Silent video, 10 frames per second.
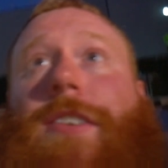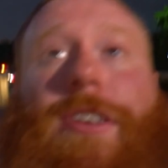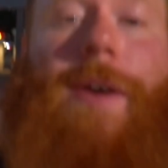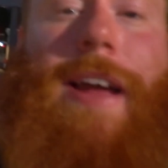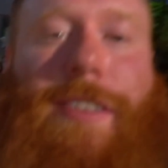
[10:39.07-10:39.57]

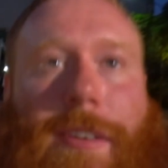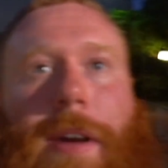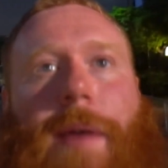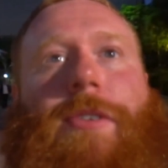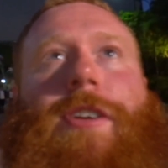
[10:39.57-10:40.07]
So yeah, we got some
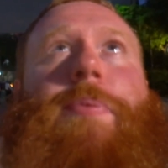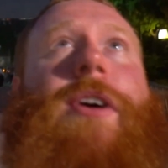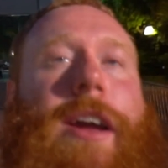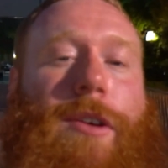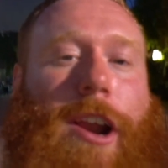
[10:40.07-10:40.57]
uh, music
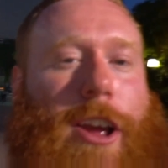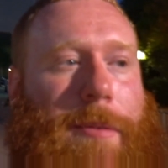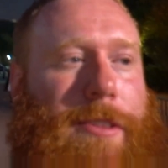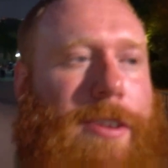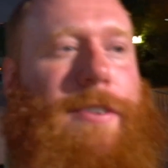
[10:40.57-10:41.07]
playing. We're gonna
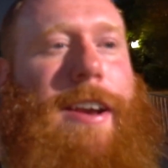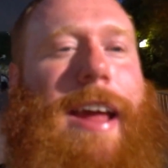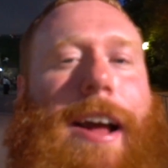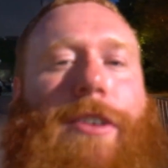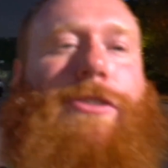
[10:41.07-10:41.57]
come to this event
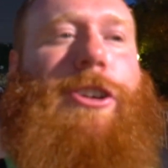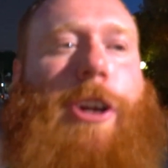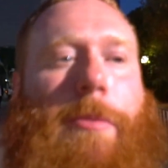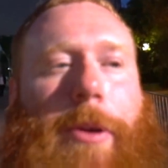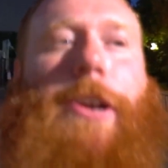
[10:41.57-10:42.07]
now, drink
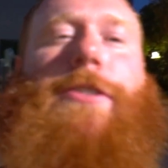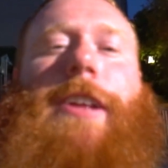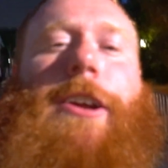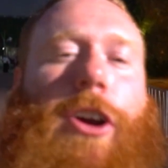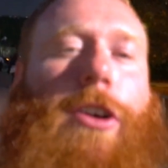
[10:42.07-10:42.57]
a couple beers,
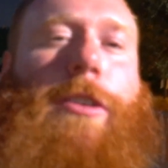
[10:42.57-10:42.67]
and then go